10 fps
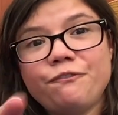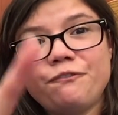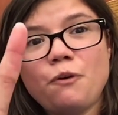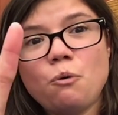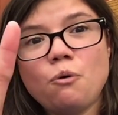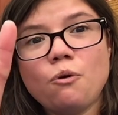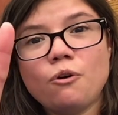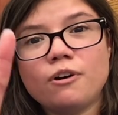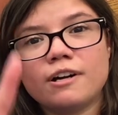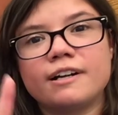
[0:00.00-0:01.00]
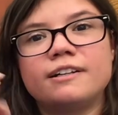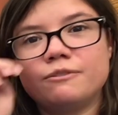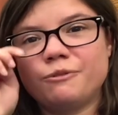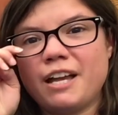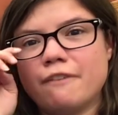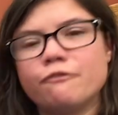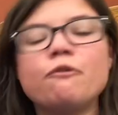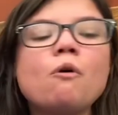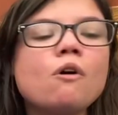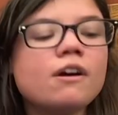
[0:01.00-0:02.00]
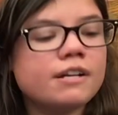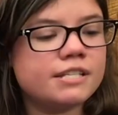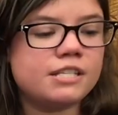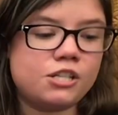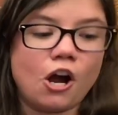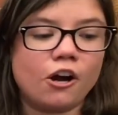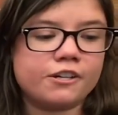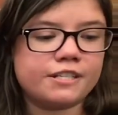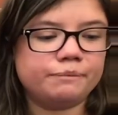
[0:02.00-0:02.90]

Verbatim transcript: Four. We have four stars.